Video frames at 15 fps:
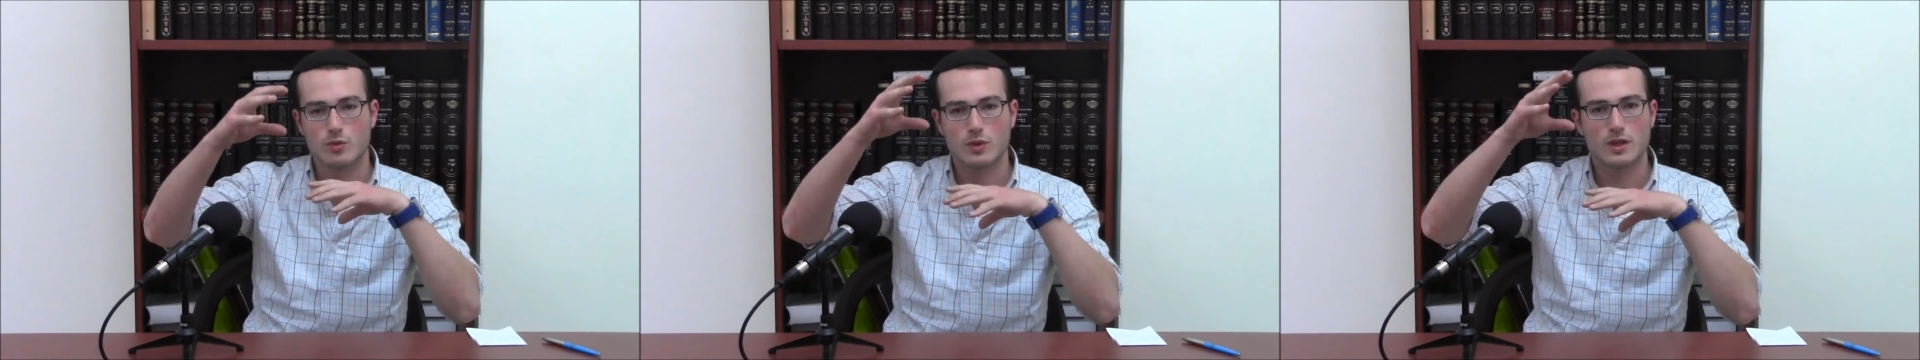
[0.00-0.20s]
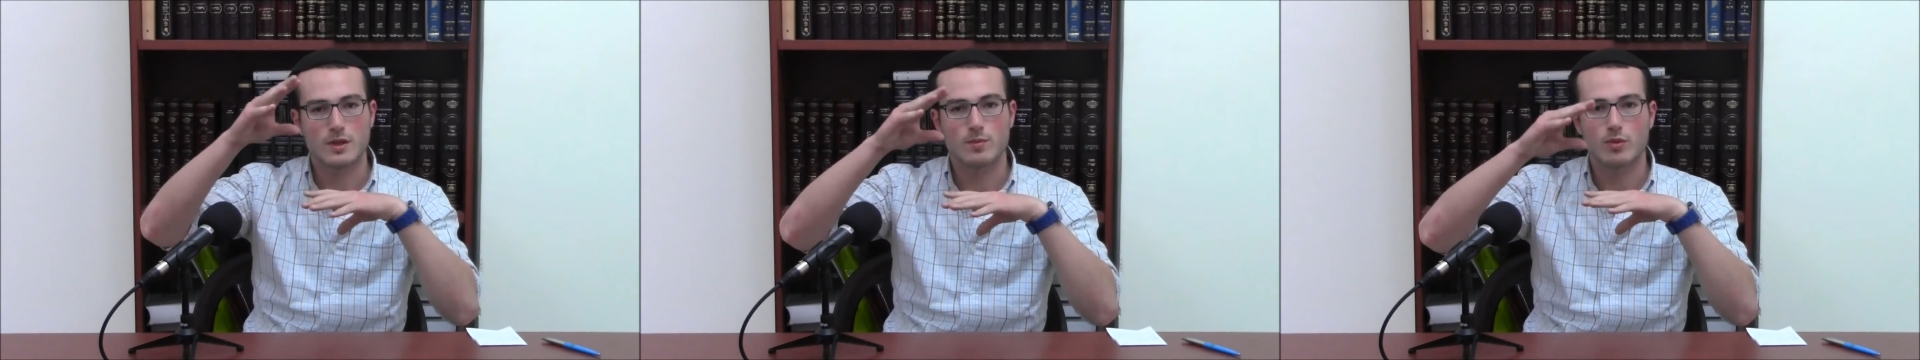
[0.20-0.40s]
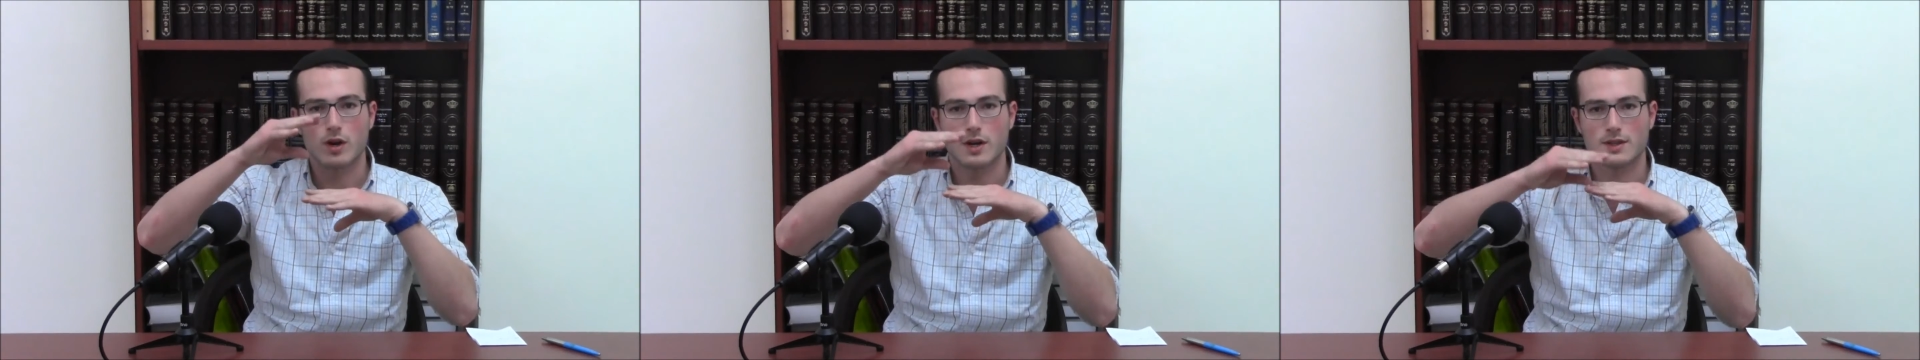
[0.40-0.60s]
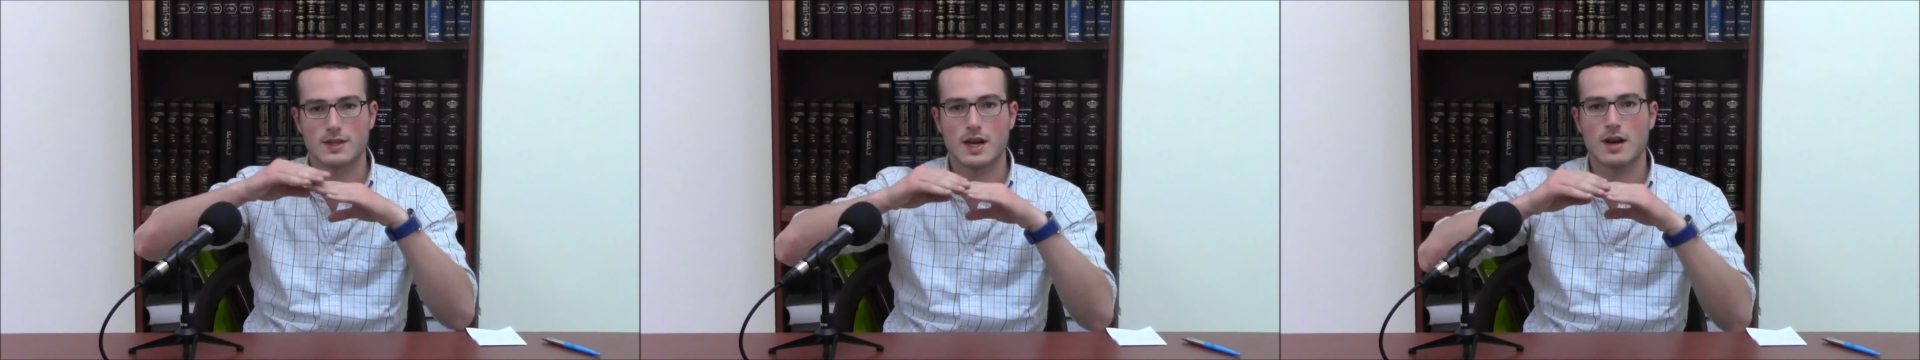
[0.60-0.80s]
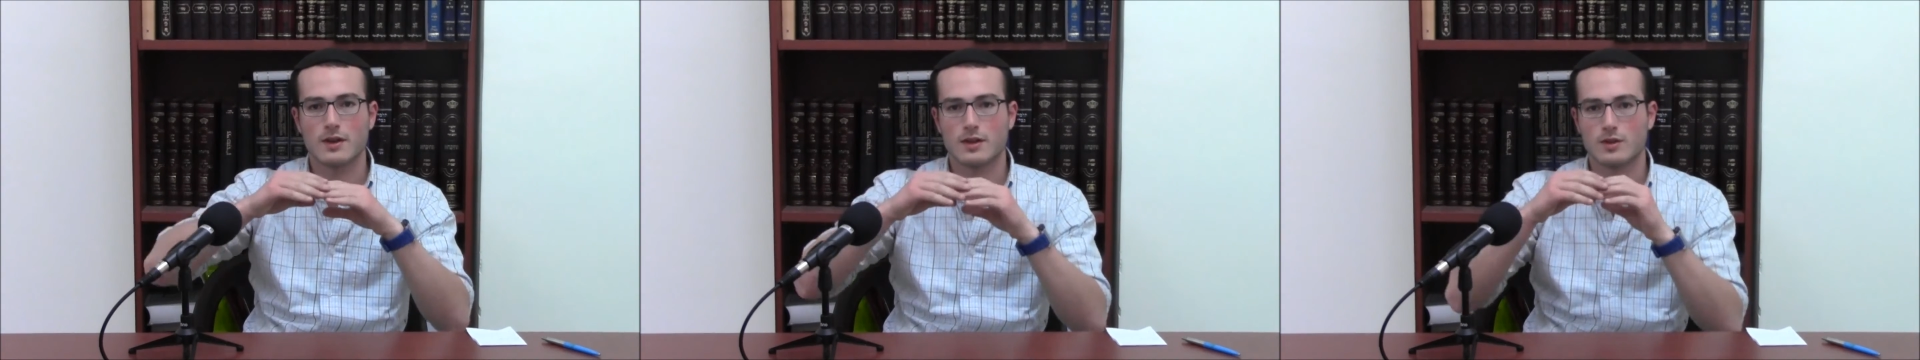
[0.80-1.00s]
really brought it
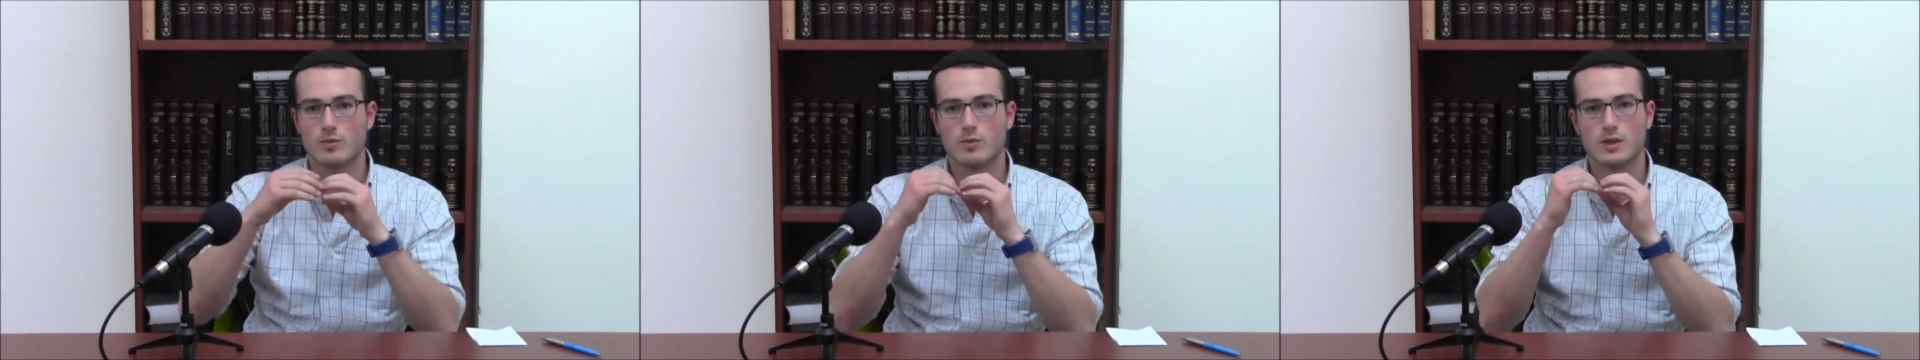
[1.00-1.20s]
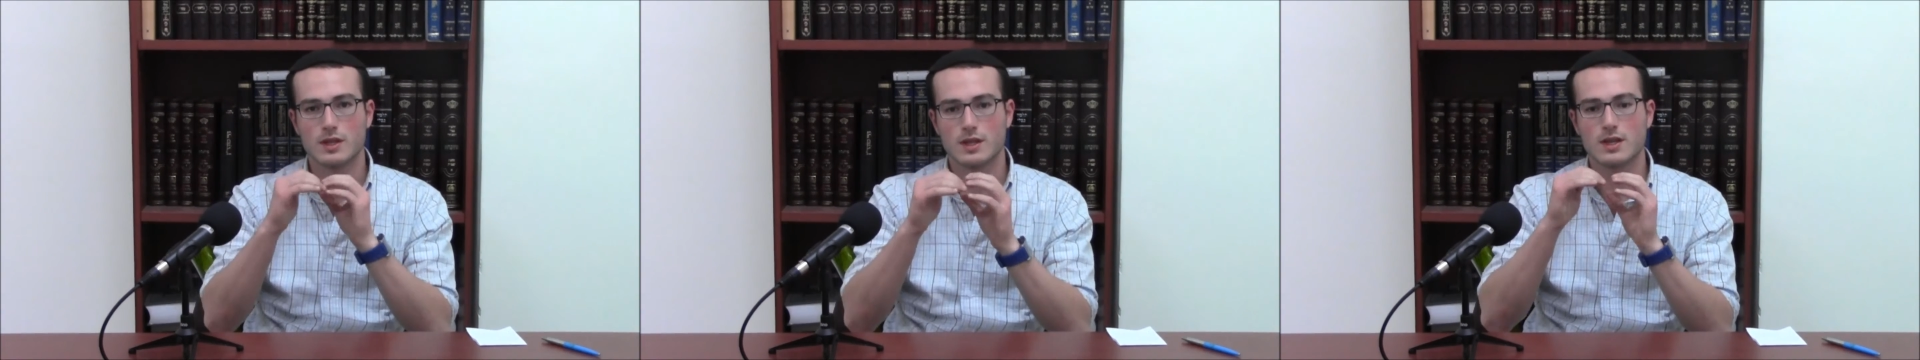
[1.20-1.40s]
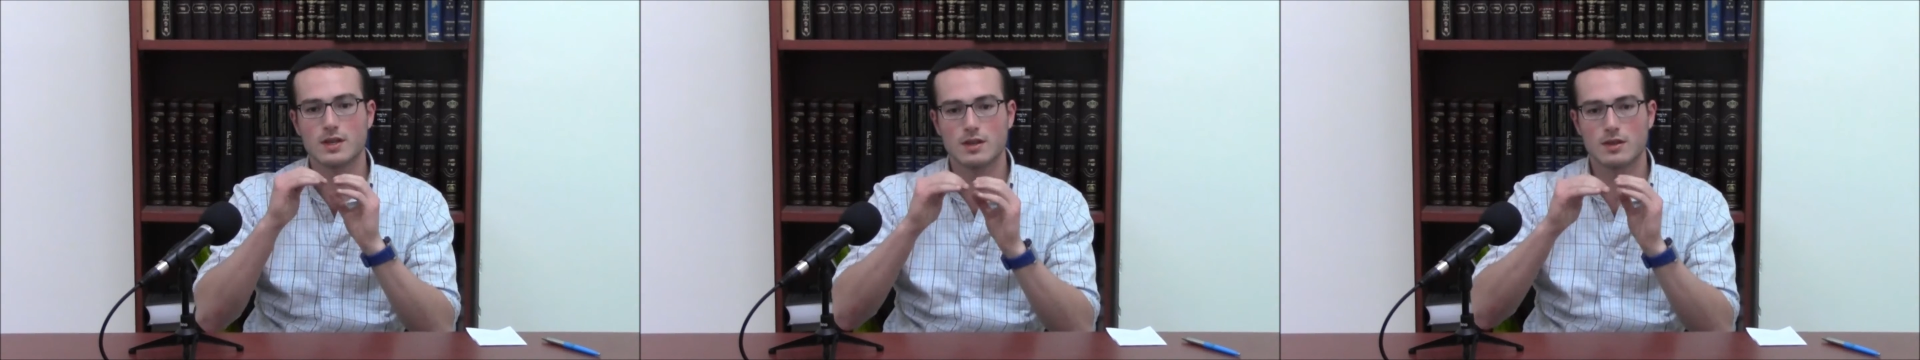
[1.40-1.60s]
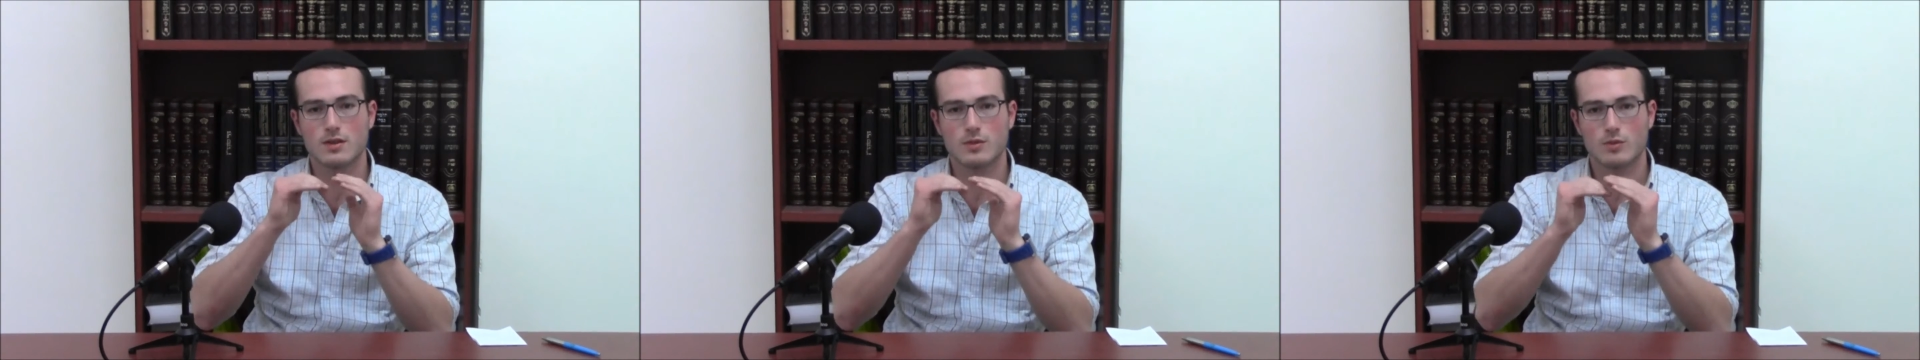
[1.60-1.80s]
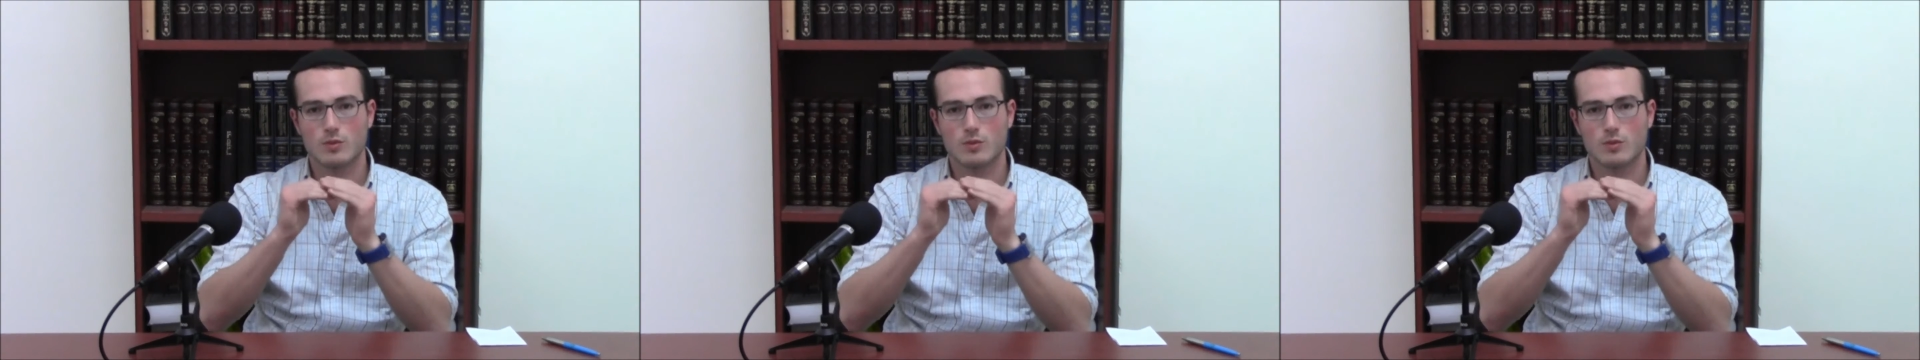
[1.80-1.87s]
down and really,